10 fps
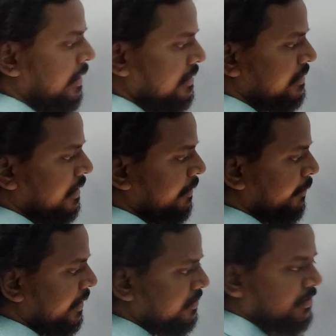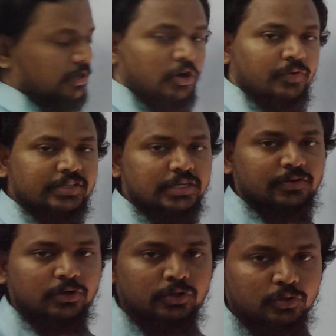Selling price is always
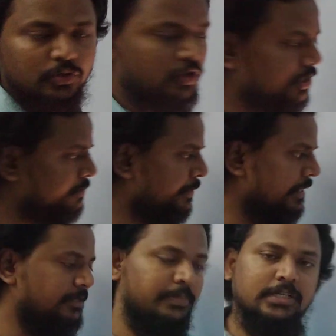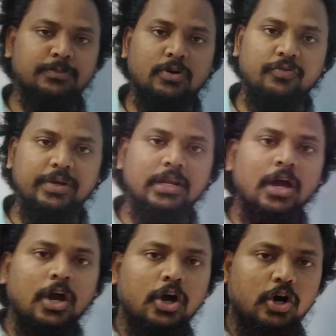equal to cost price plus profit
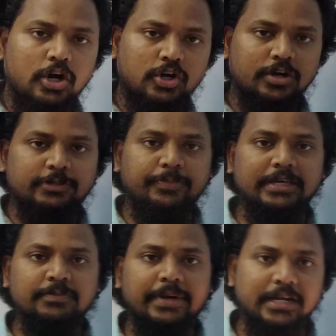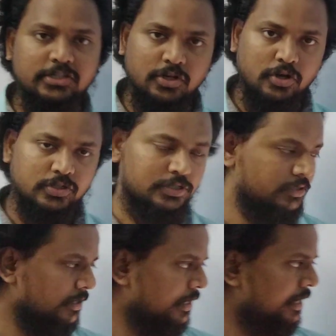or cost price minus
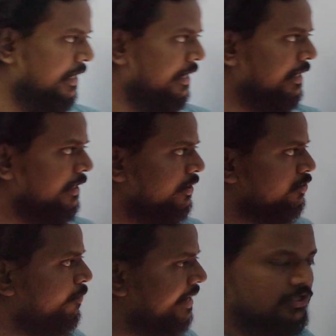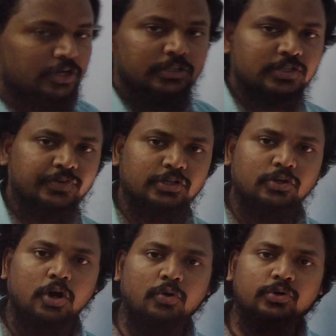loss. So based on this, we should
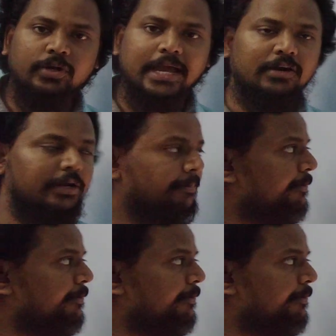know how to calculate